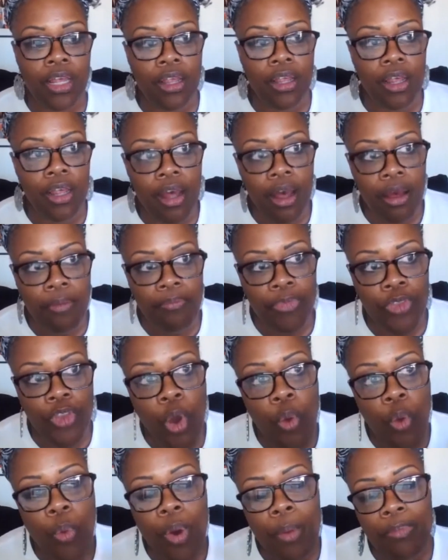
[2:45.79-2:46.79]
um, know
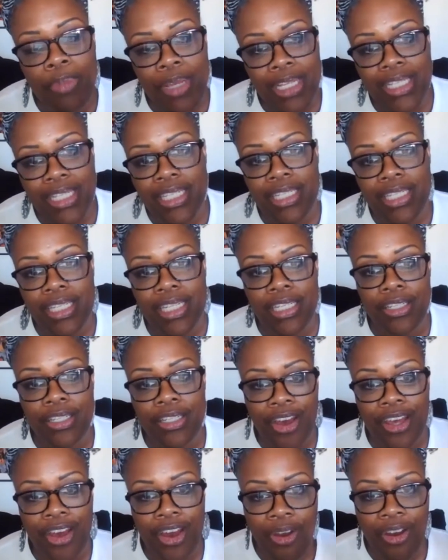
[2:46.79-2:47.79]
what businesses
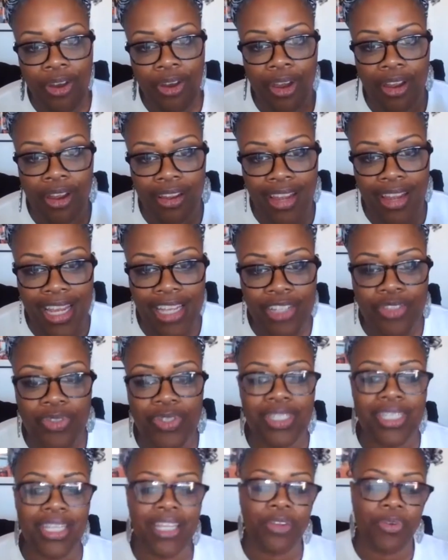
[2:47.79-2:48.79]
are
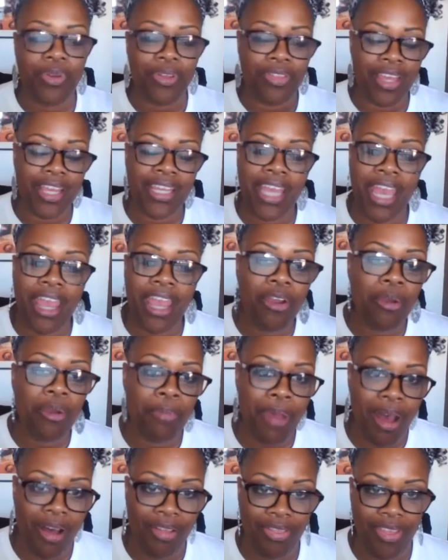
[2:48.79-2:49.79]
interested or that care
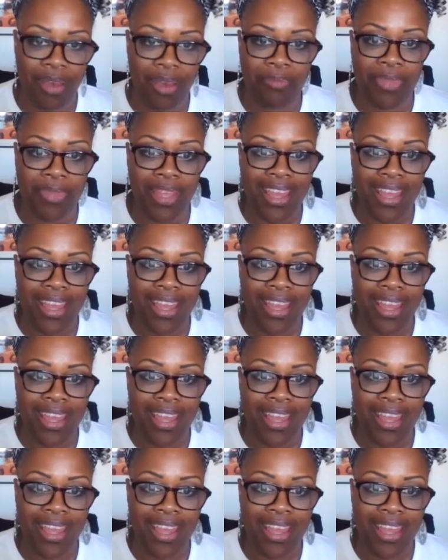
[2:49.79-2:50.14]
about them.